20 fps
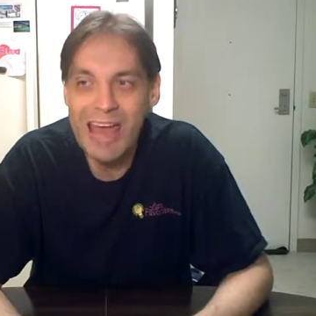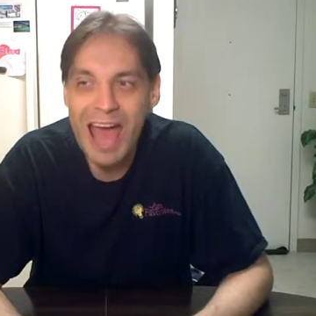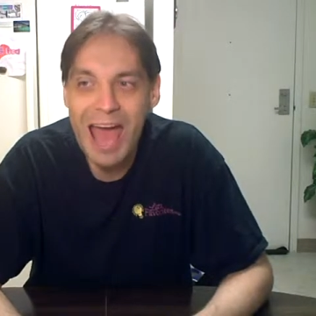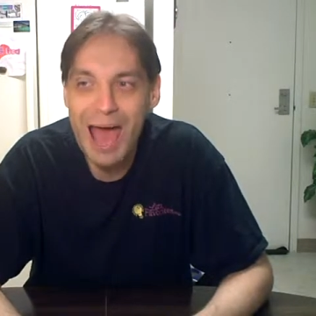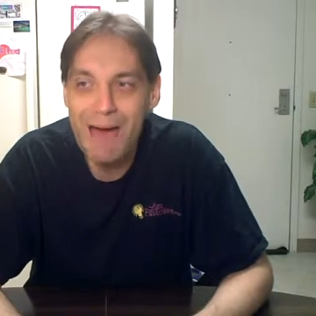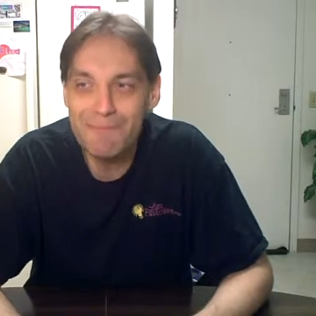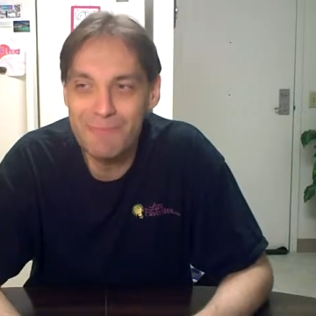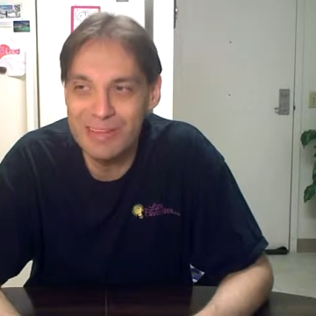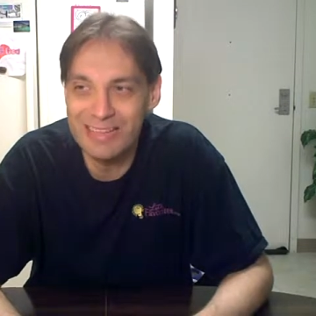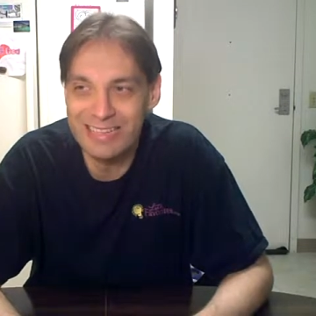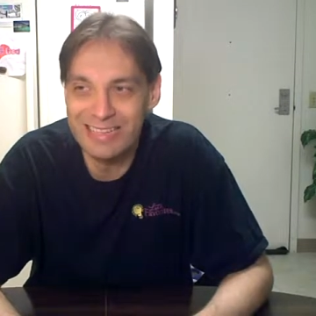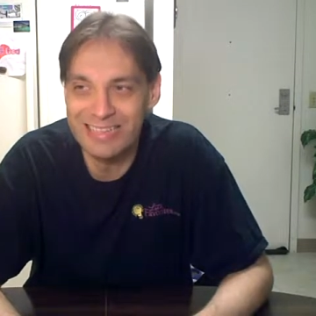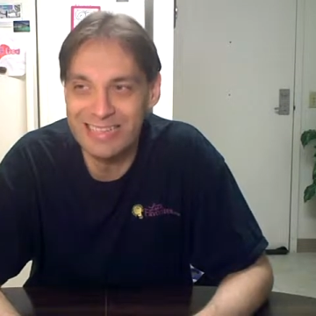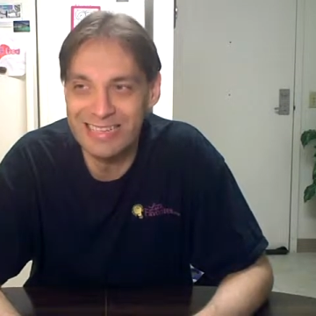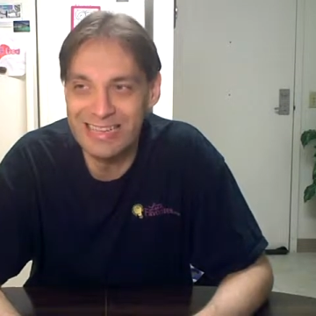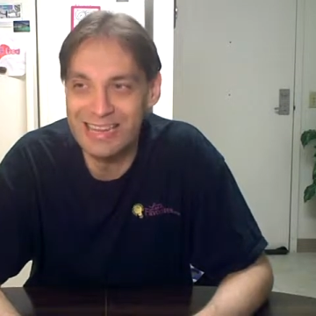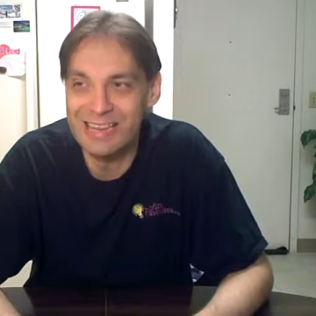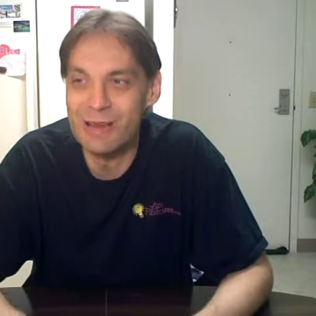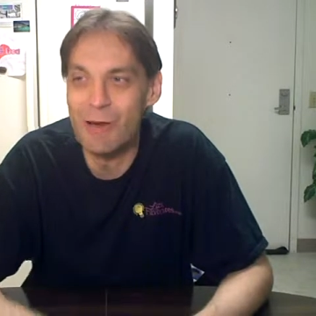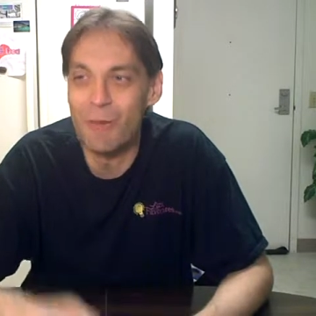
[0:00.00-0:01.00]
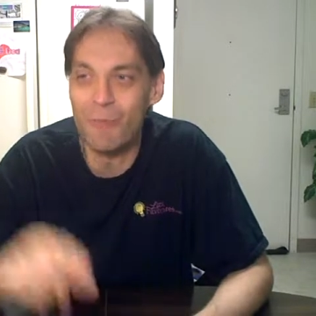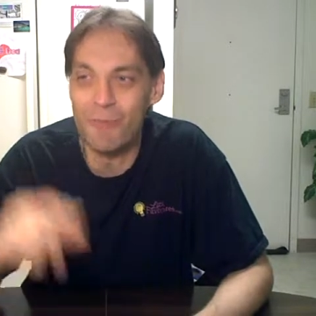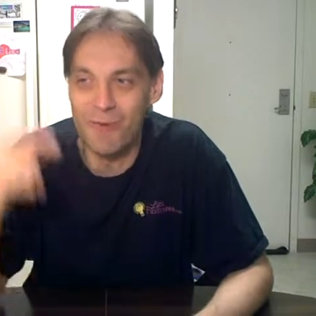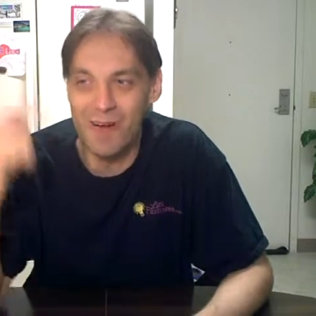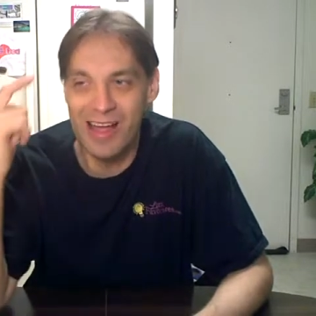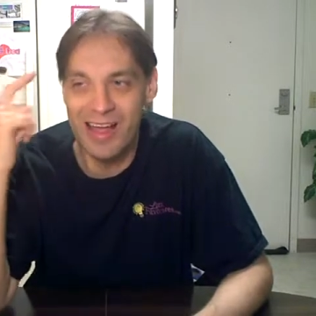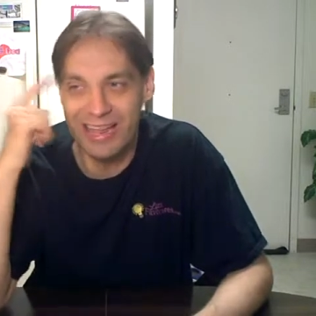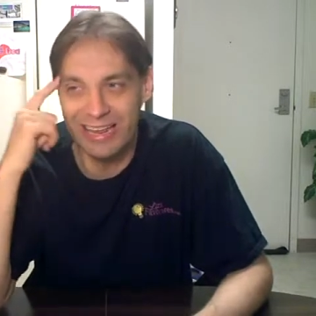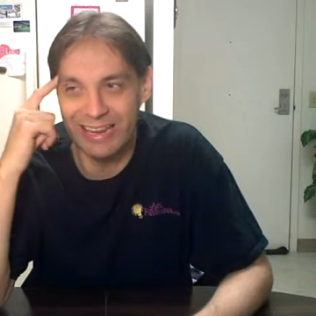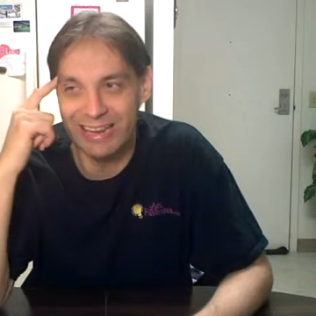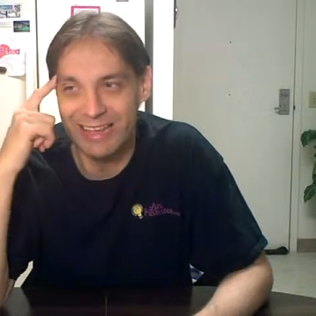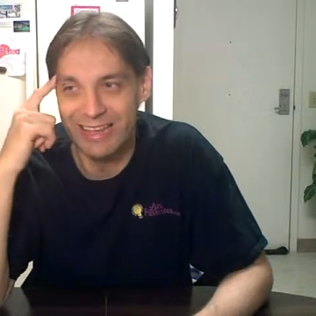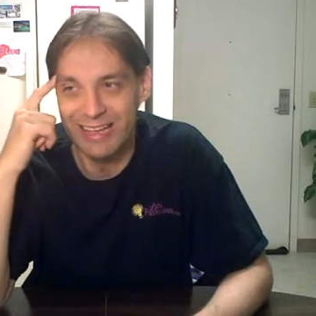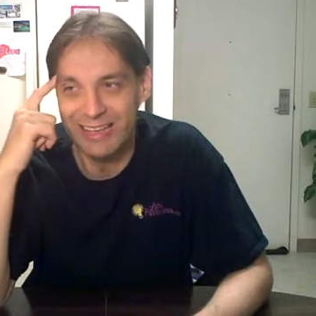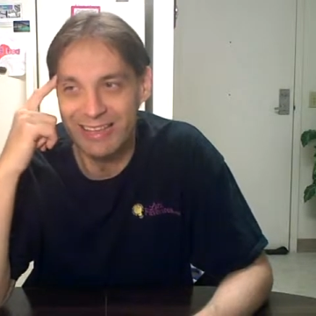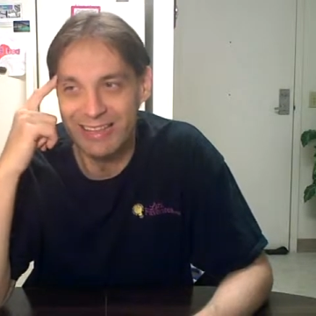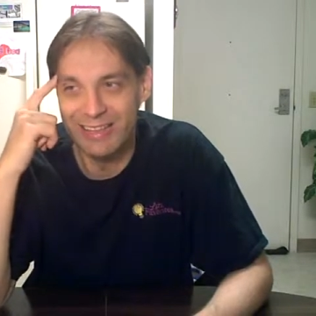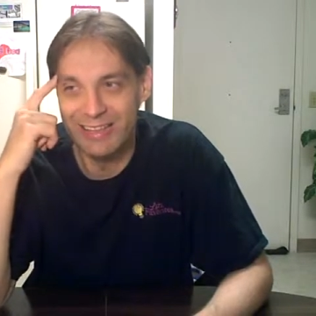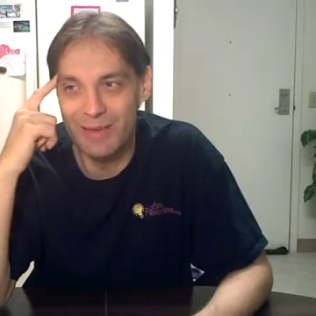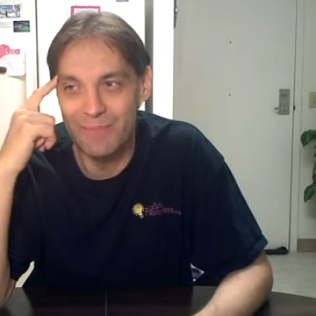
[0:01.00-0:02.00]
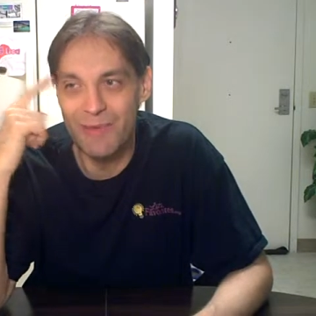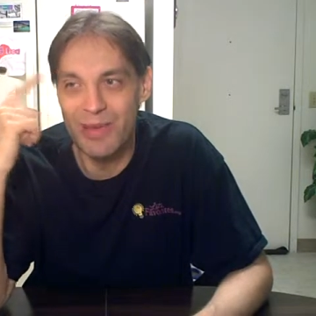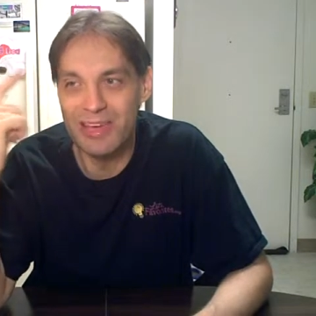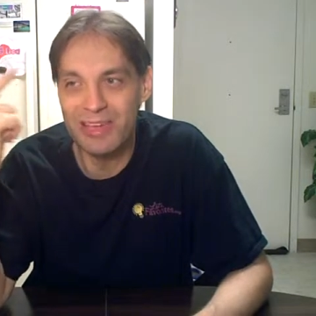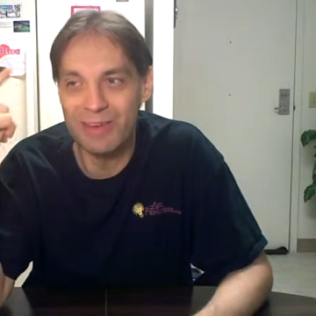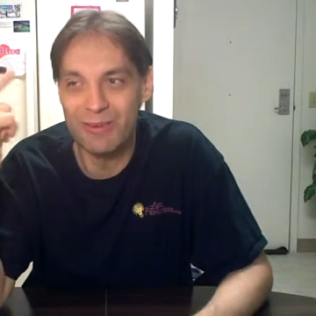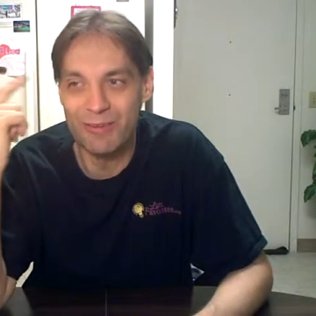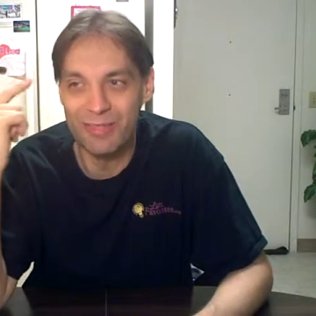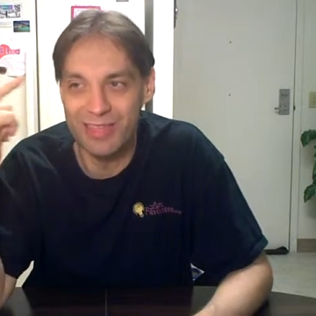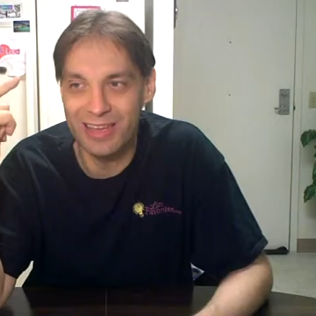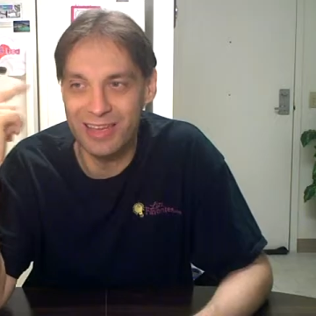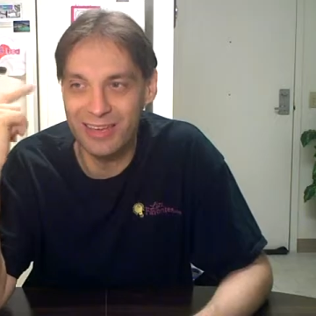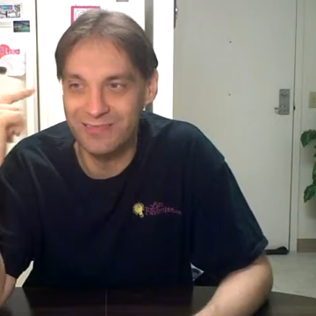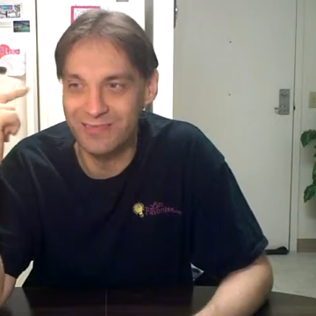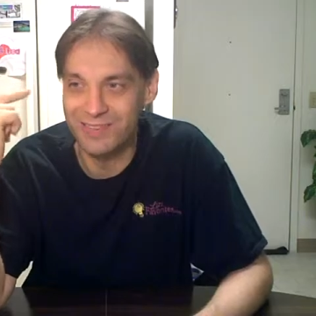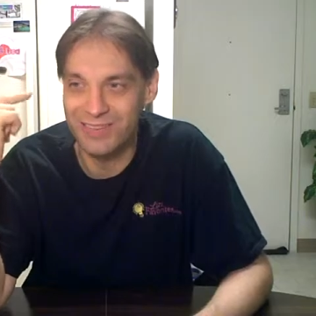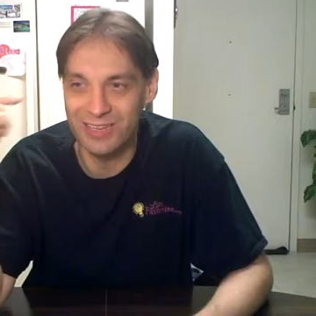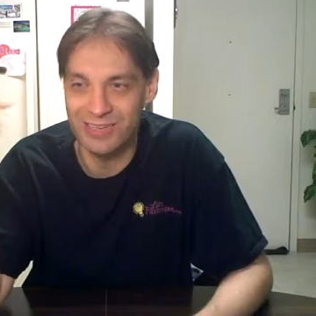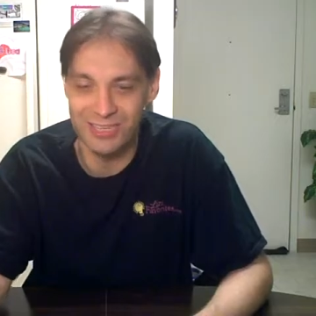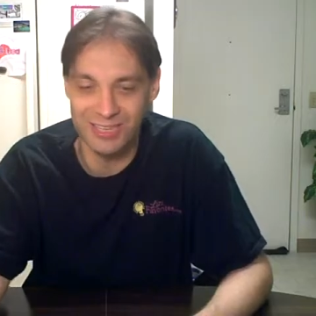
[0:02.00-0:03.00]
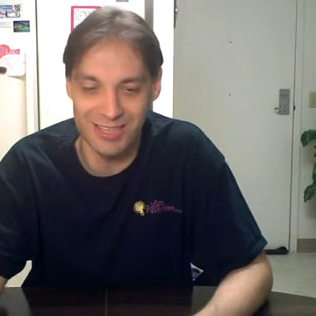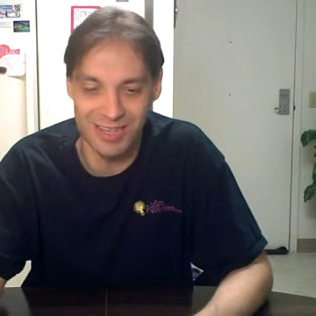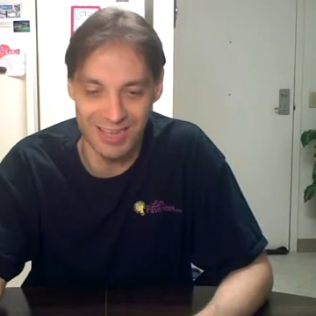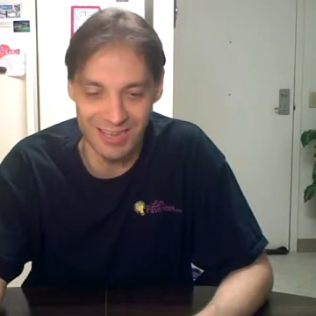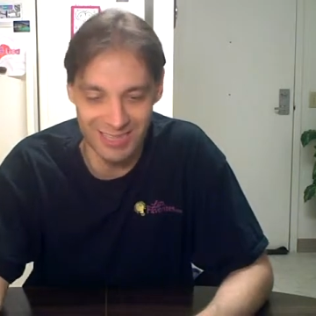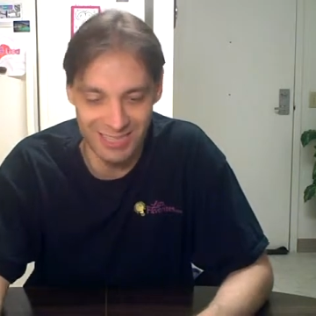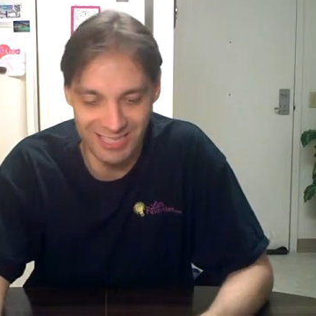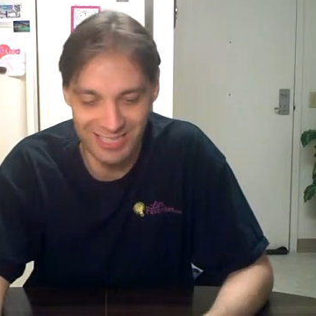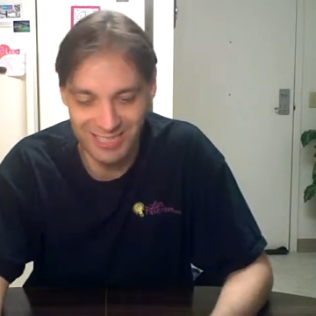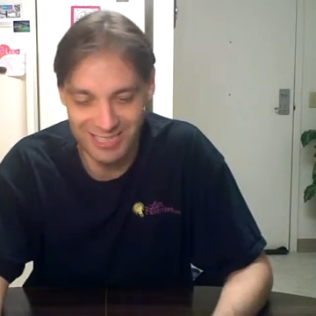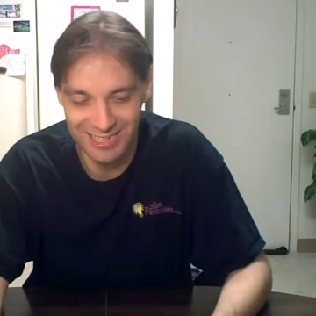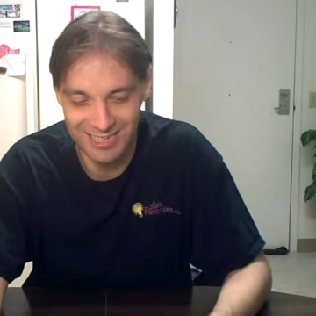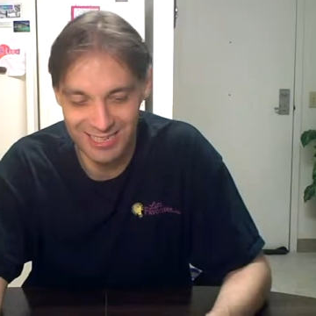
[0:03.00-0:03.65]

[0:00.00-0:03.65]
happens in your brain to make you think of such things?